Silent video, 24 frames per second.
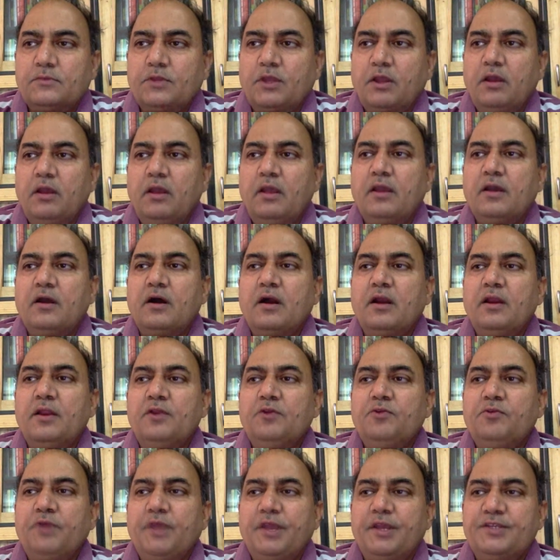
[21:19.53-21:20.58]
according
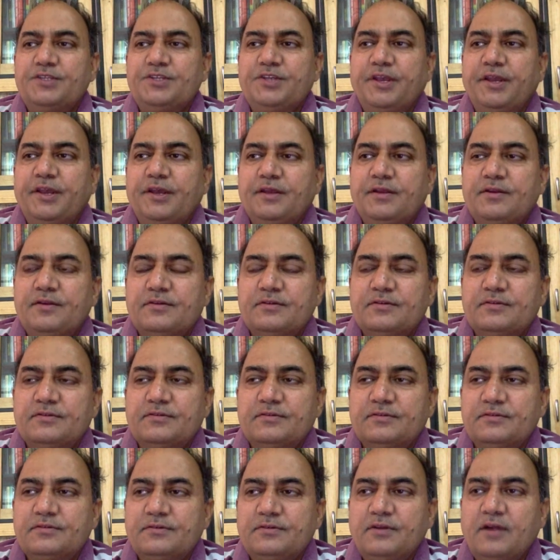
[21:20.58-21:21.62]
to AJR,
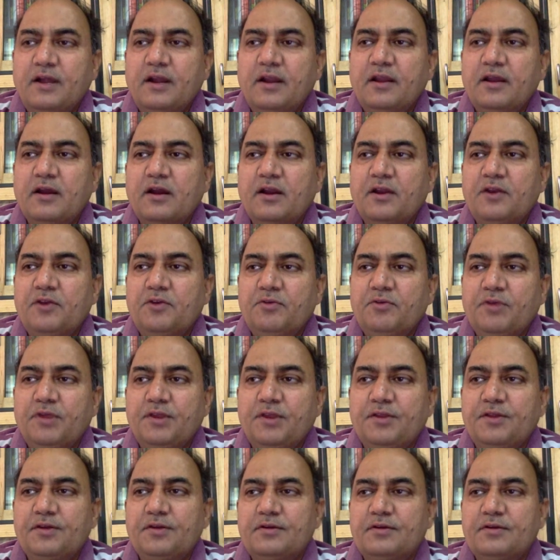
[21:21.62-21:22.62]
not according to Gettier,